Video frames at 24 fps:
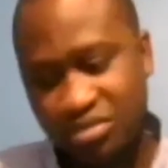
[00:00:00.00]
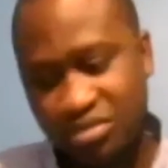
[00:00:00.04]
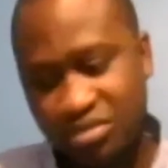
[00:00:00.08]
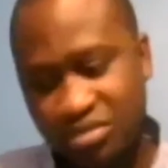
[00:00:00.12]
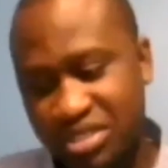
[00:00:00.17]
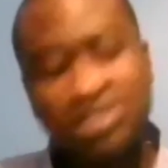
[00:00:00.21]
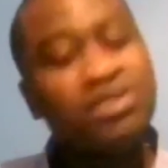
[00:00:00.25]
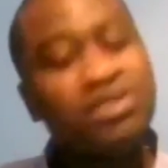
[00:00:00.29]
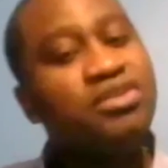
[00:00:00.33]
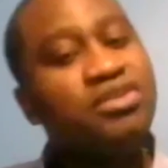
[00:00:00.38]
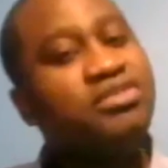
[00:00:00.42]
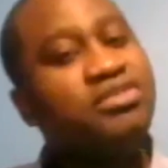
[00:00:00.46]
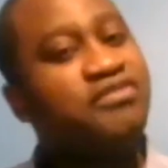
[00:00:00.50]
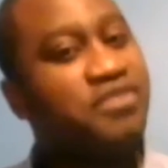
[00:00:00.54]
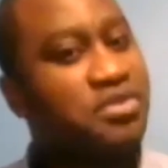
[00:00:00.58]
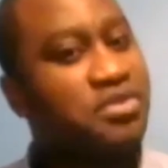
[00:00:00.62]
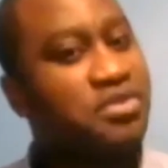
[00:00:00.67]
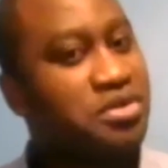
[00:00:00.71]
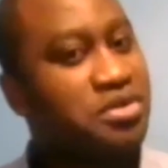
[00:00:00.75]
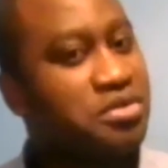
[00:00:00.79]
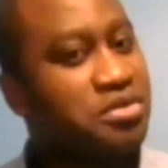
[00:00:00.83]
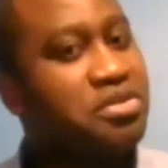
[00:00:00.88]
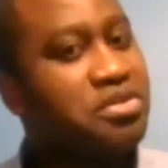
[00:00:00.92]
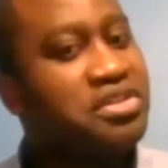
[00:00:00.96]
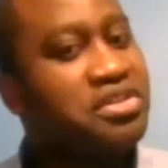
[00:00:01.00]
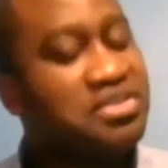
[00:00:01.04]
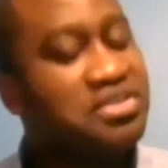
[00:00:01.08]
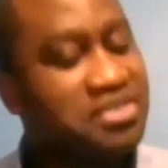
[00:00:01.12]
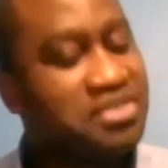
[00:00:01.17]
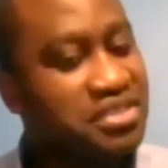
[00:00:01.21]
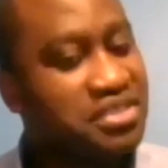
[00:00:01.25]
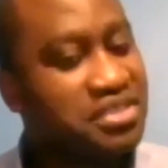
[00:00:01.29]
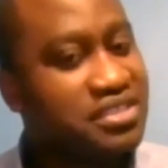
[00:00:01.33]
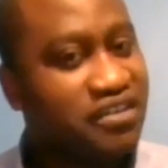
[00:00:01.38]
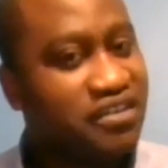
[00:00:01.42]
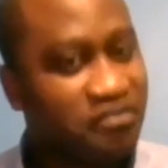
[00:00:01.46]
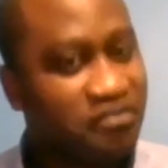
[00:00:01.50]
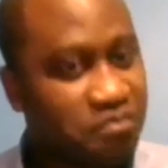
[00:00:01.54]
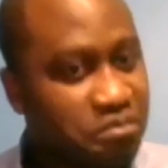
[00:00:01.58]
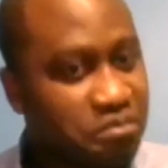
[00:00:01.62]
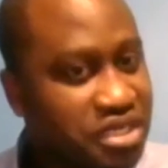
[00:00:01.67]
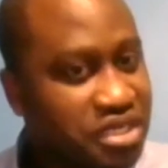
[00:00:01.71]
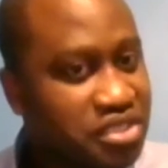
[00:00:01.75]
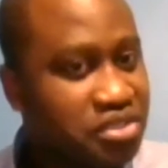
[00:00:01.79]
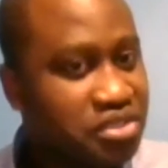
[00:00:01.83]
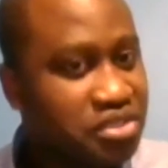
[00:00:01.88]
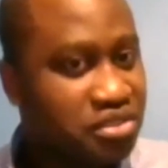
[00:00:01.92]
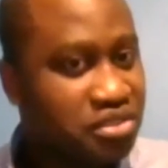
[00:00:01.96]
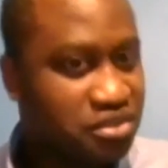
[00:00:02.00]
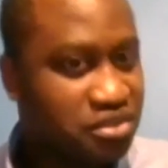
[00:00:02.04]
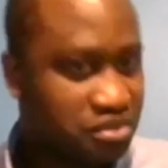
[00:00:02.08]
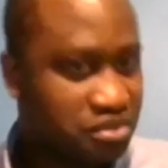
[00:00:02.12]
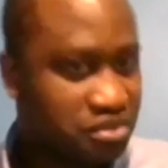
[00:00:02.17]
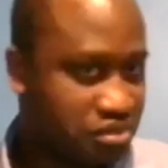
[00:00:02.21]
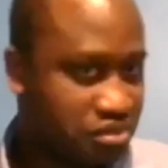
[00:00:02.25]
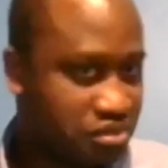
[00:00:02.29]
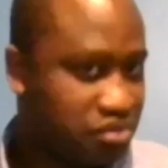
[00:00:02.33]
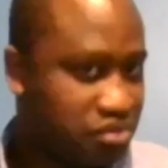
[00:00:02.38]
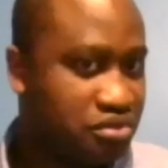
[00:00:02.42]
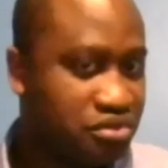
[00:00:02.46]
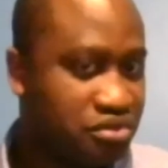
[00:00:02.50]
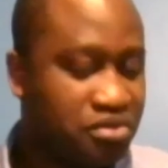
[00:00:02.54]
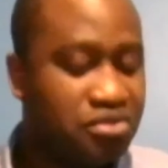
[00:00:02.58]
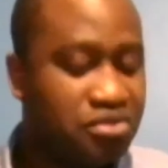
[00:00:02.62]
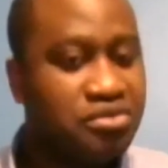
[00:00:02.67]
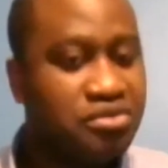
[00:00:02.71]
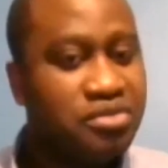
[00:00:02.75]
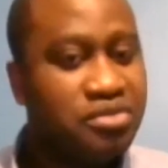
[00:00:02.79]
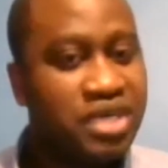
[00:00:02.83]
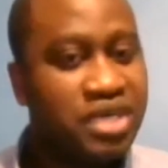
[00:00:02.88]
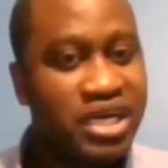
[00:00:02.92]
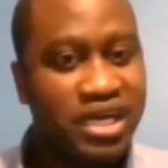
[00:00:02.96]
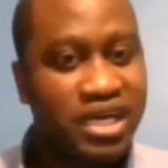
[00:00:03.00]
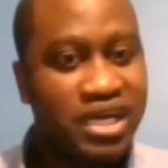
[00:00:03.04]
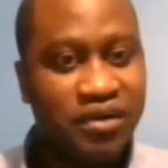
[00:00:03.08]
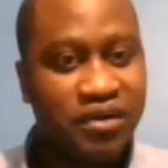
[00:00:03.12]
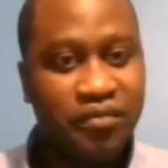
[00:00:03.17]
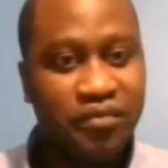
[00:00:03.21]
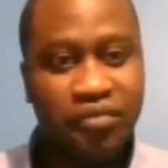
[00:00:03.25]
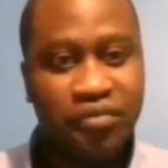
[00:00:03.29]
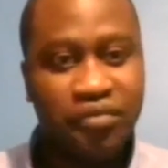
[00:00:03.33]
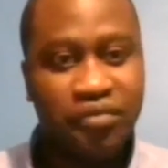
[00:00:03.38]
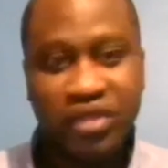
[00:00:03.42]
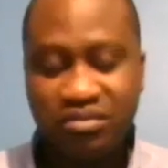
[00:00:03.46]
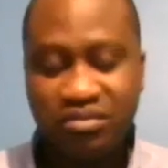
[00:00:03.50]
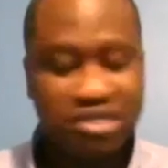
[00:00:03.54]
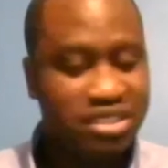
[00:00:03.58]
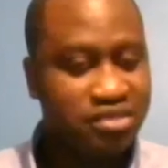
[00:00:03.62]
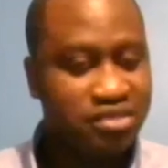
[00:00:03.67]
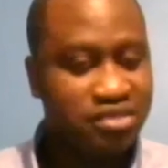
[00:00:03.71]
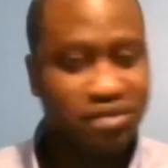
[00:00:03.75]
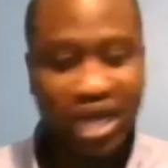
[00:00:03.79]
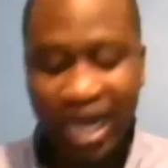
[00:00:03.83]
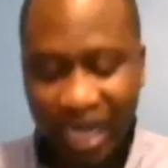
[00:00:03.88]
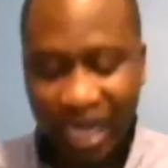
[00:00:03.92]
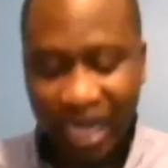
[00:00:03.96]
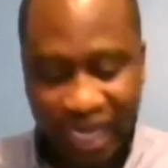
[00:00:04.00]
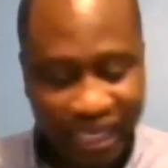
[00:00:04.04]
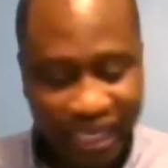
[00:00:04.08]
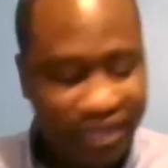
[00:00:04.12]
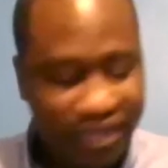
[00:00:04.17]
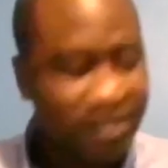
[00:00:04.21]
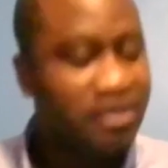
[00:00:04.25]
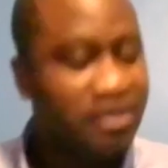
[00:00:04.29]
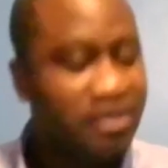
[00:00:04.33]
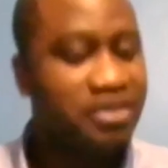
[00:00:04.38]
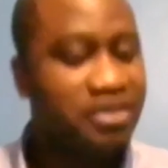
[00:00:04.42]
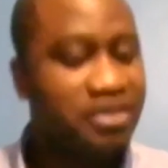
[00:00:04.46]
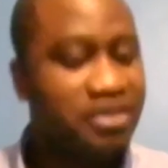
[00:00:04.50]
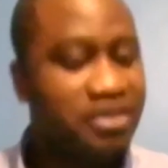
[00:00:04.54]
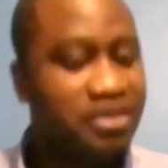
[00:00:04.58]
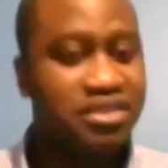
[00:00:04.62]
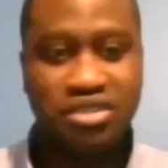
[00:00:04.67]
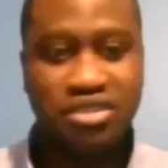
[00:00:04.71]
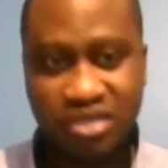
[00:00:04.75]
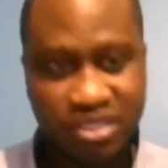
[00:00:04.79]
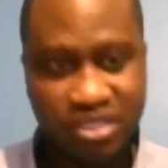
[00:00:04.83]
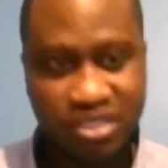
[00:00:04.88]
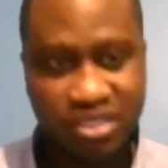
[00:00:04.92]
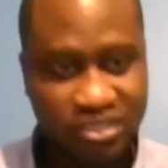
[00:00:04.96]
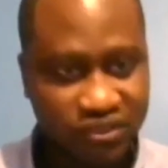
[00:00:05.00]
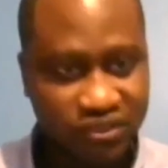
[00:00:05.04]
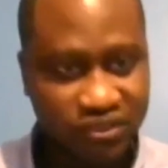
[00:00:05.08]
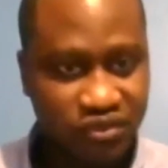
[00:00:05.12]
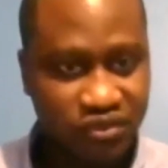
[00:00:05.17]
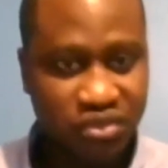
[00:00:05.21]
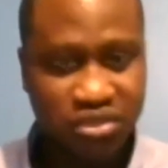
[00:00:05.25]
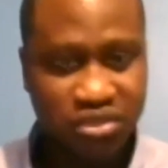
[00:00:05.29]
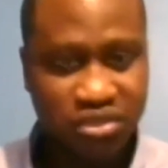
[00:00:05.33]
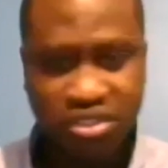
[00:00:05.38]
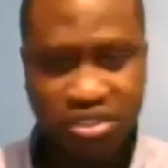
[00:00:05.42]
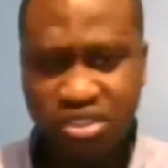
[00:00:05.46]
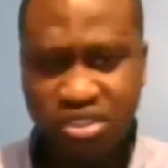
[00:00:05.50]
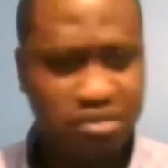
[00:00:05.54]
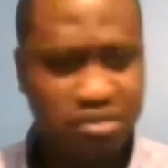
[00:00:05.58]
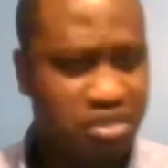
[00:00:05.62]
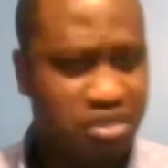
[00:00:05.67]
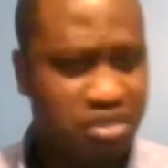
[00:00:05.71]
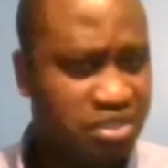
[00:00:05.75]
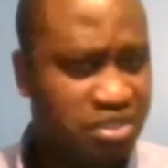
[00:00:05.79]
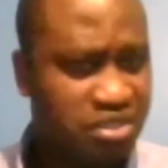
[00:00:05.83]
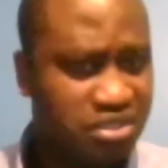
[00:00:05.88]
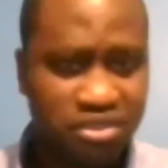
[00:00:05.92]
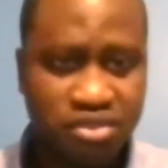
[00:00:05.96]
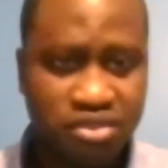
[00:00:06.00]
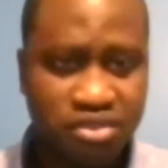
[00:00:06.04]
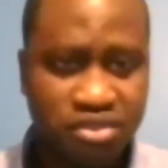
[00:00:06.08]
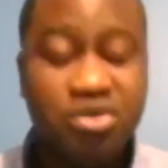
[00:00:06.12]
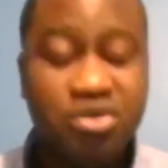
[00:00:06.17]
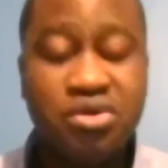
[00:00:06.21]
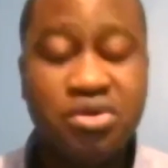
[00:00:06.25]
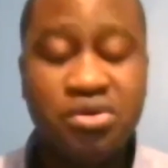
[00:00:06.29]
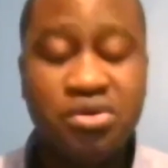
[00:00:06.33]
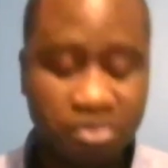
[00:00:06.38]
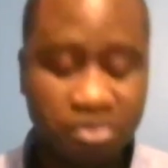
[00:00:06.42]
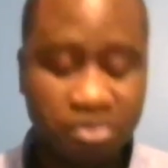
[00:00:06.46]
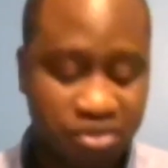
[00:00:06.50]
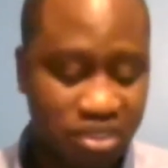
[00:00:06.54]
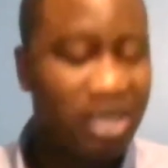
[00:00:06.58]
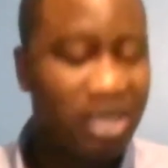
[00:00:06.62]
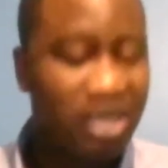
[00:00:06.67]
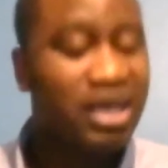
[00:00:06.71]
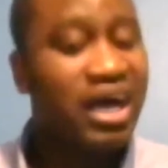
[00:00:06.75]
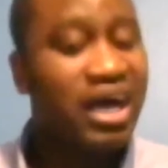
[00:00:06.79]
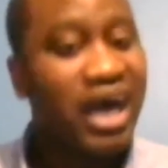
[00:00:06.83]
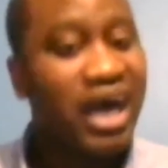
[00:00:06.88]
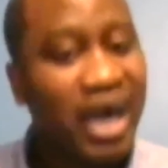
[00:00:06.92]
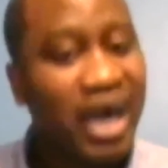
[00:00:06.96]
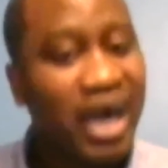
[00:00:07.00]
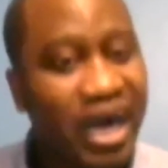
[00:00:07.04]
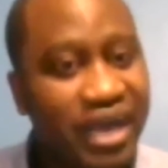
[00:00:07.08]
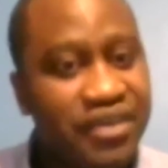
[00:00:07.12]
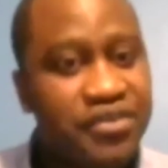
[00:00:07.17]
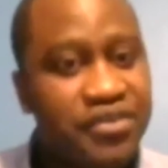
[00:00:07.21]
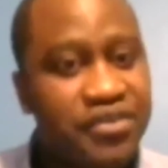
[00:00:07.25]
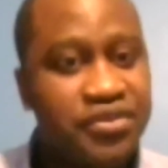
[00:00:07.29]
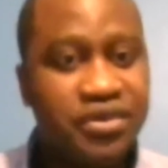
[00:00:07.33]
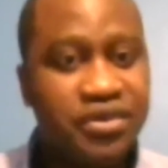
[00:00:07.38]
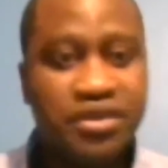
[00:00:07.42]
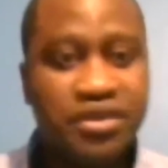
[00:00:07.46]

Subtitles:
But despite all the vulnerabilities I've mentioned to you, high interrogative suggestibility scores,